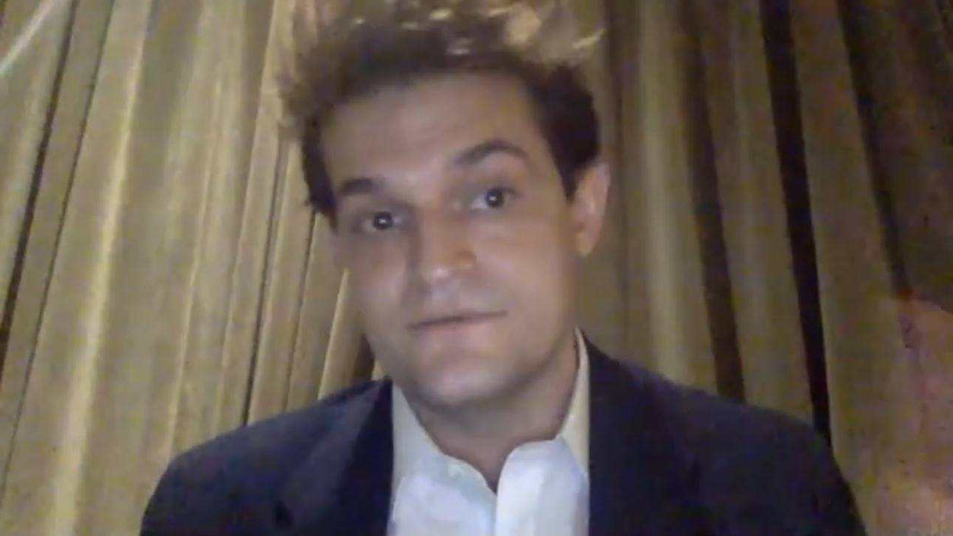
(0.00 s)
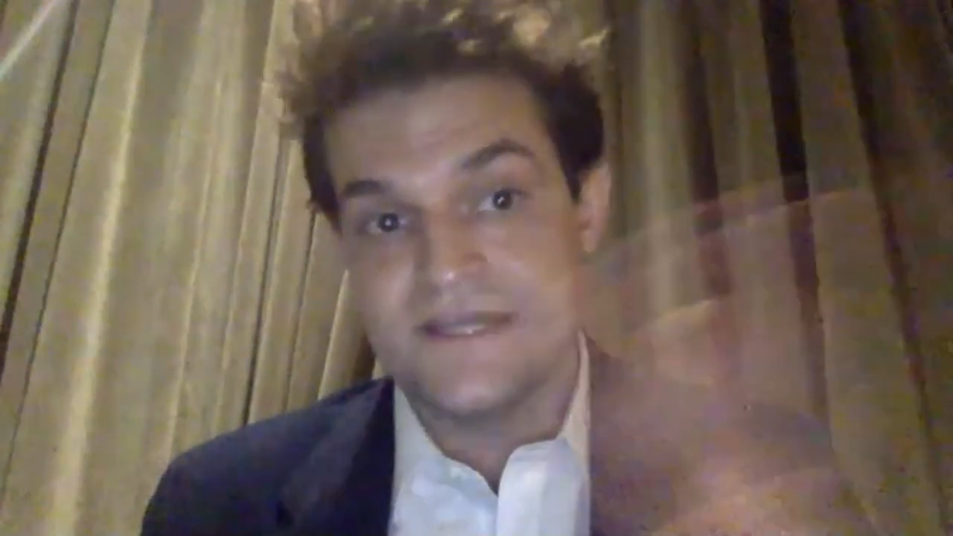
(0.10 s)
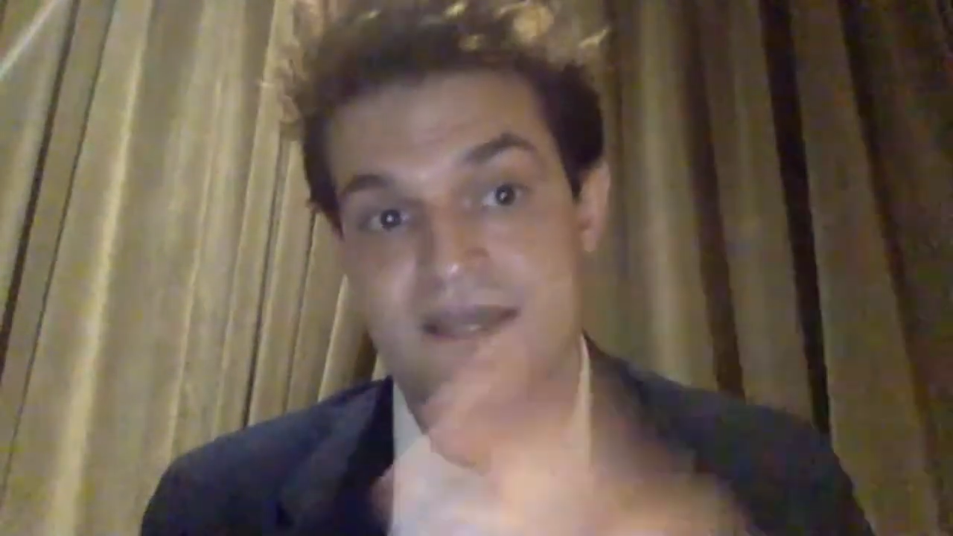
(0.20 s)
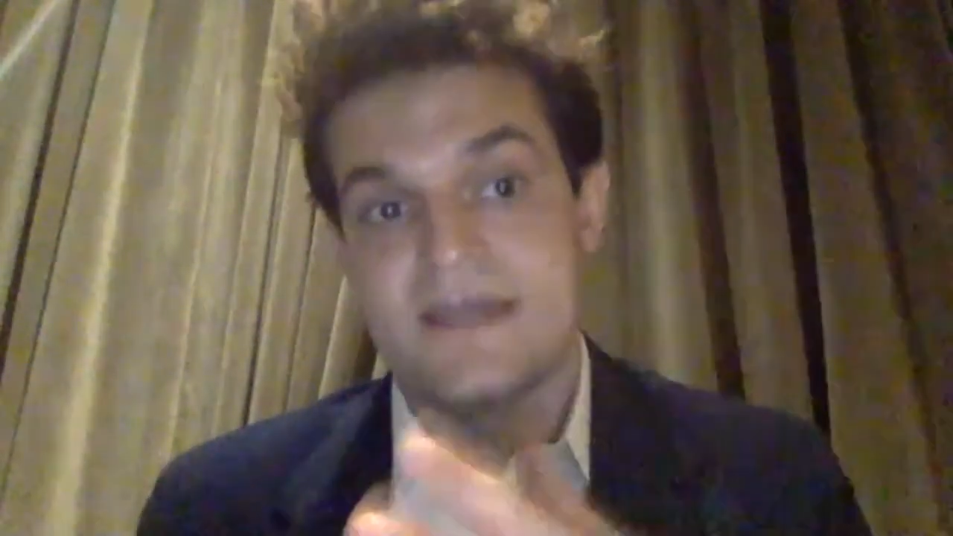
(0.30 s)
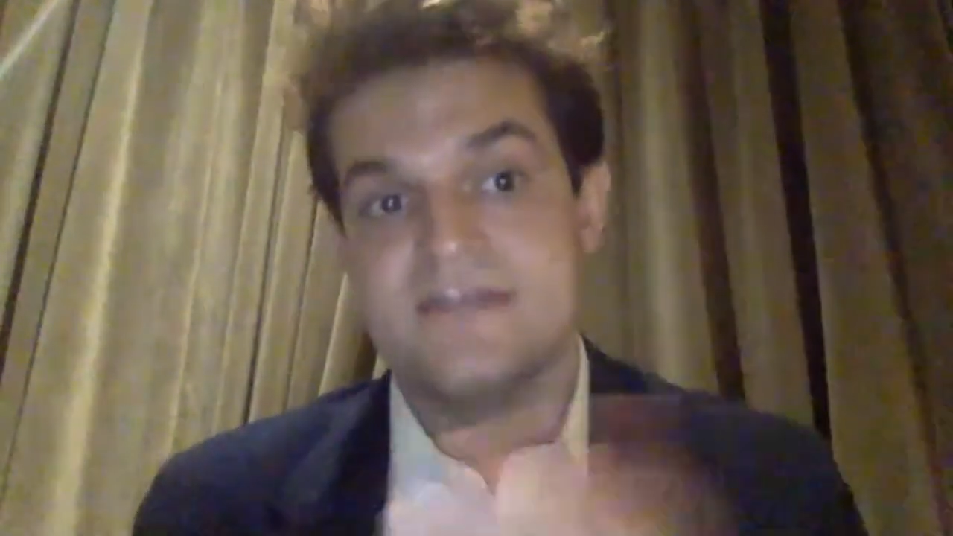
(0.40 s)

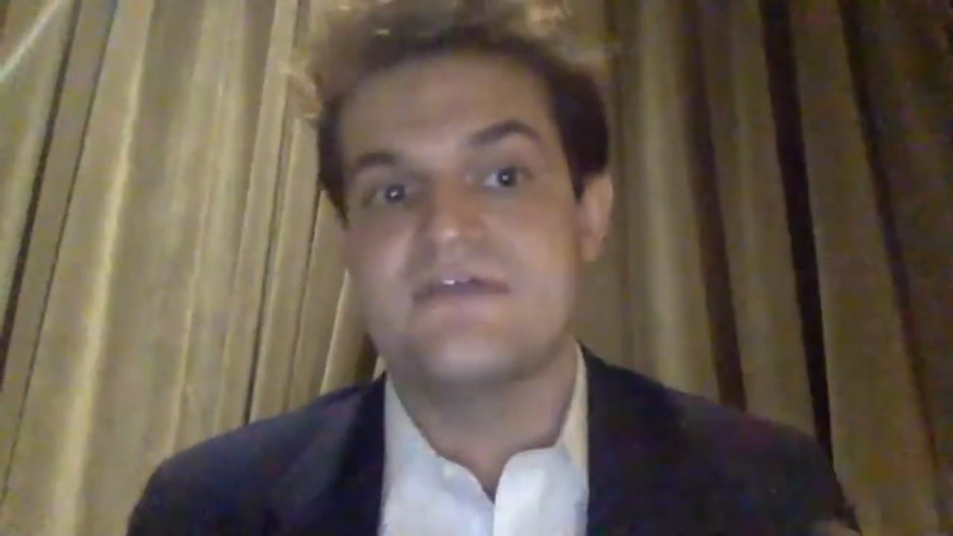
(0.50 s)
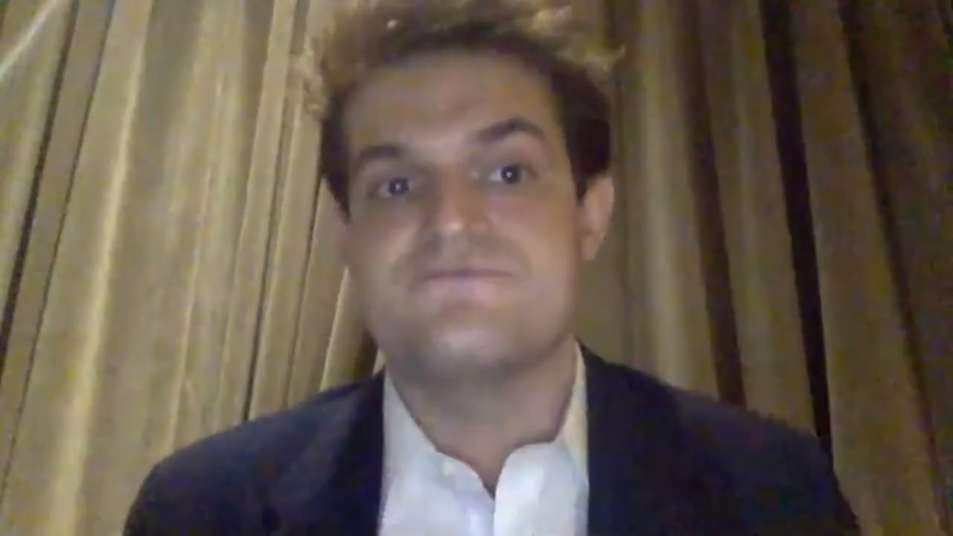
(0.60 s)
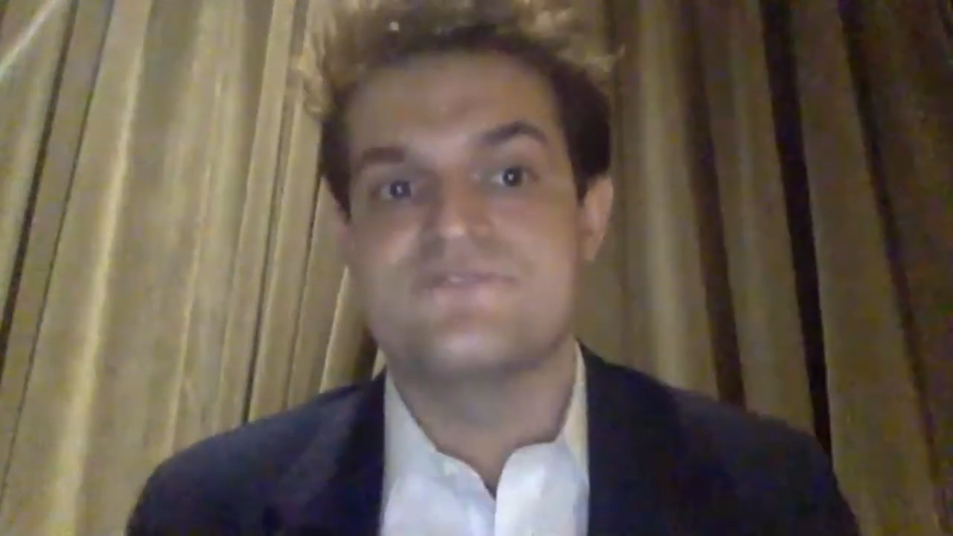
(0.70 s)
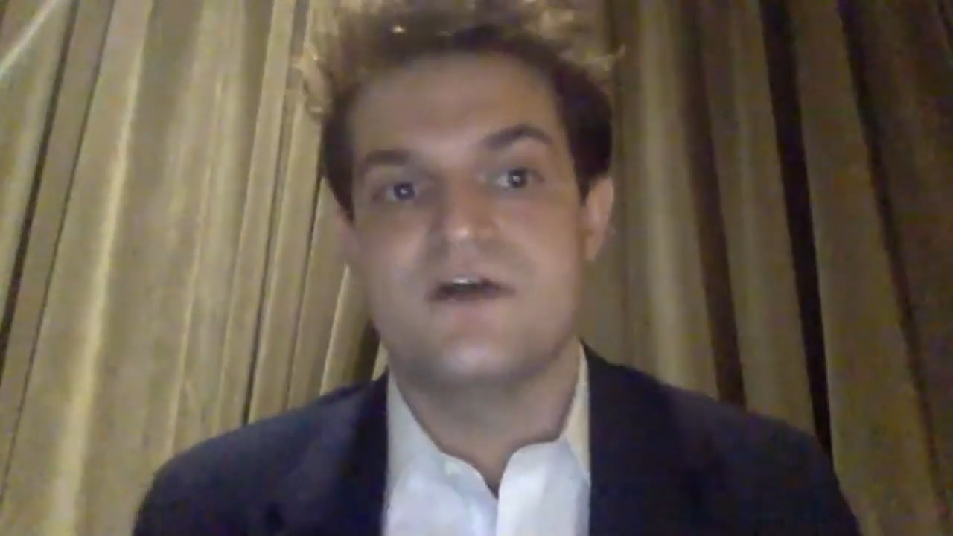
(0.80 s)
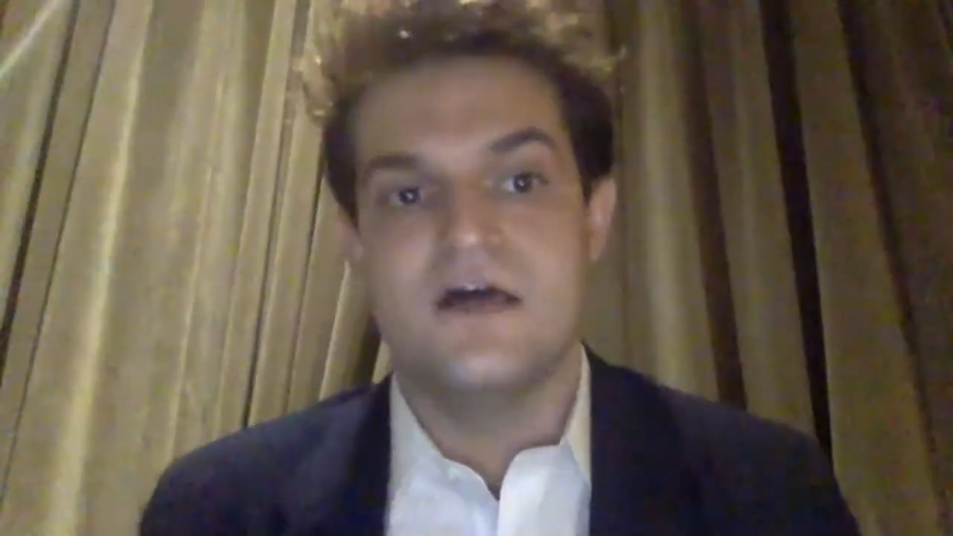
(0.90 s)
decades
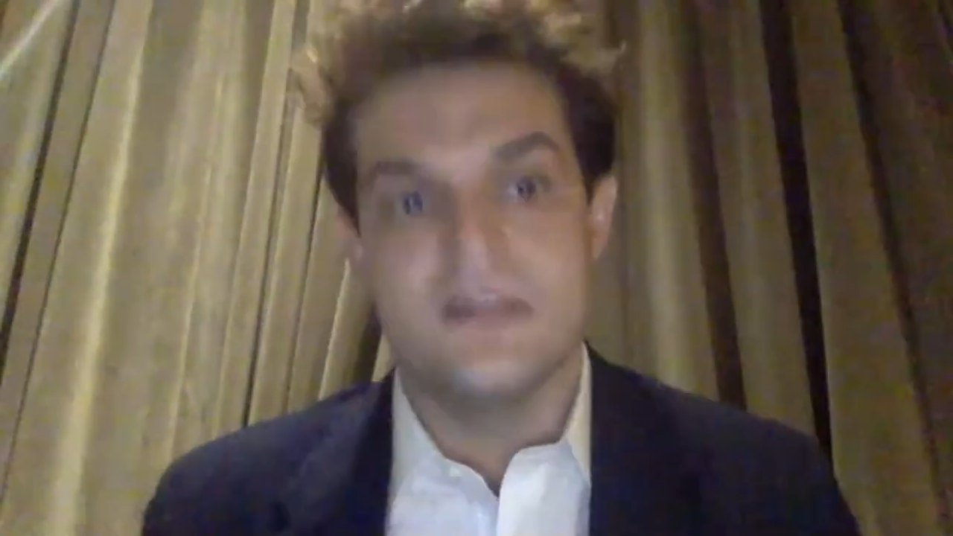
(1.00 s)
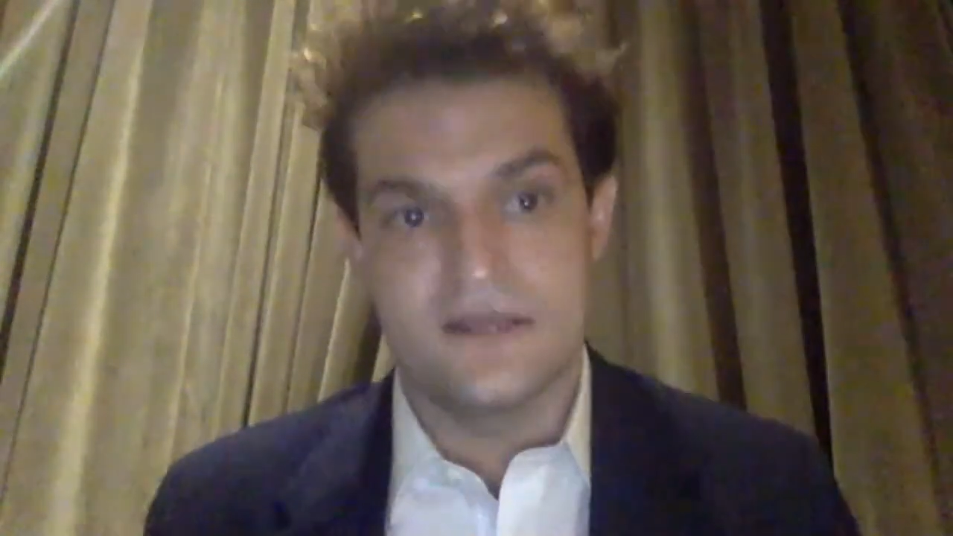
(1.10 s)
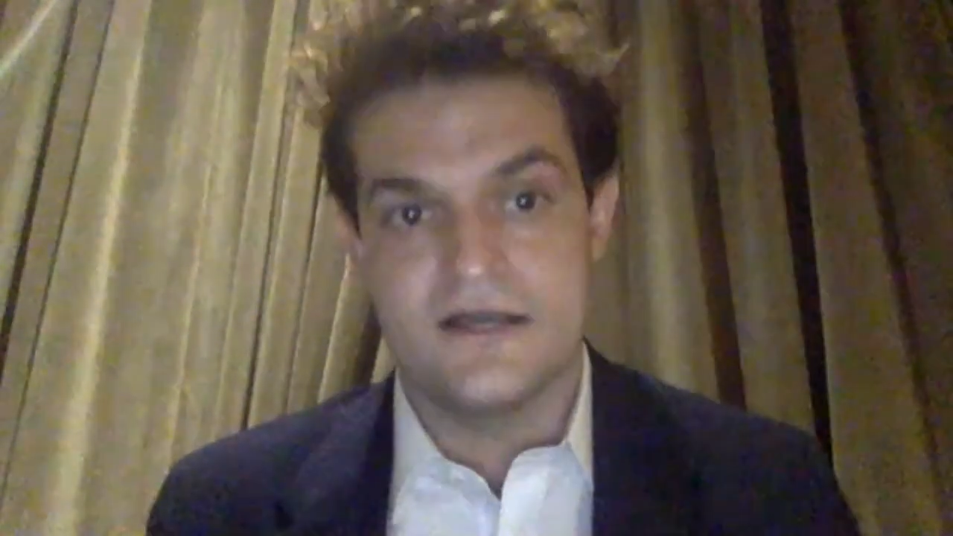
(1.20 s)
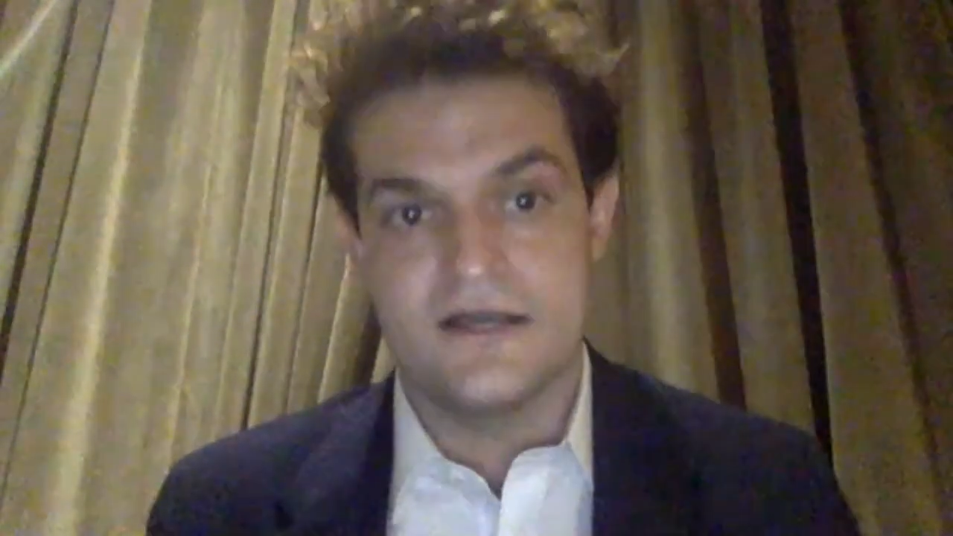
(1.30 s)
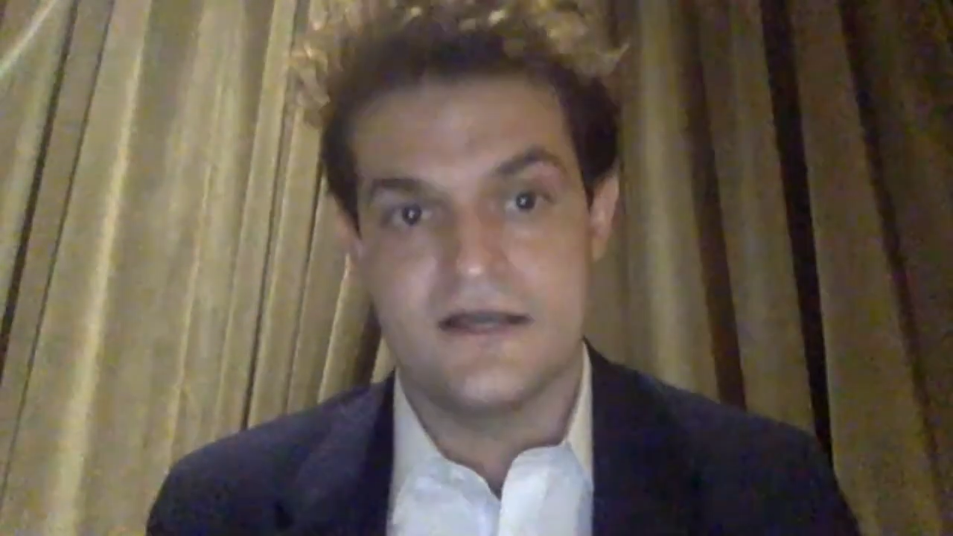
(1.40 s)
after the
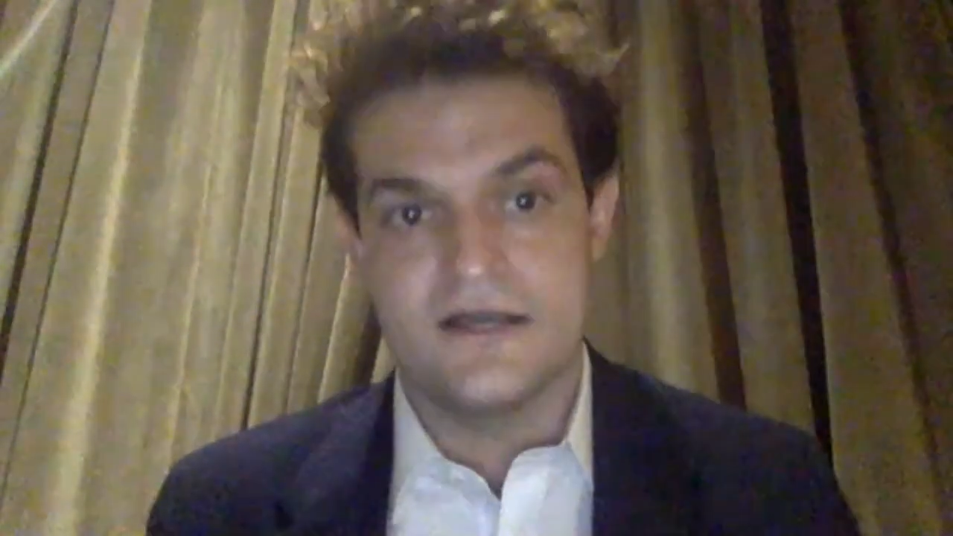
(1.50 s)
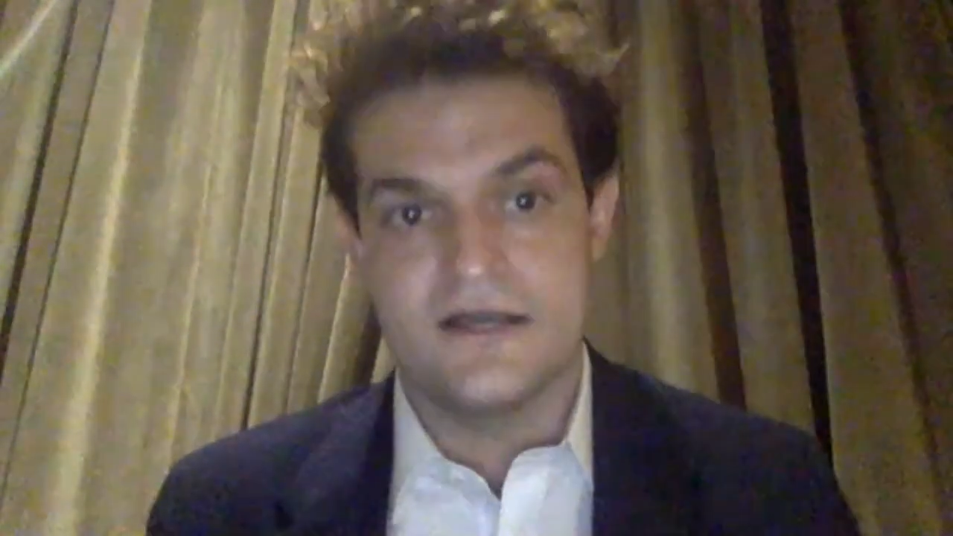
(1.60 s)
Holocaust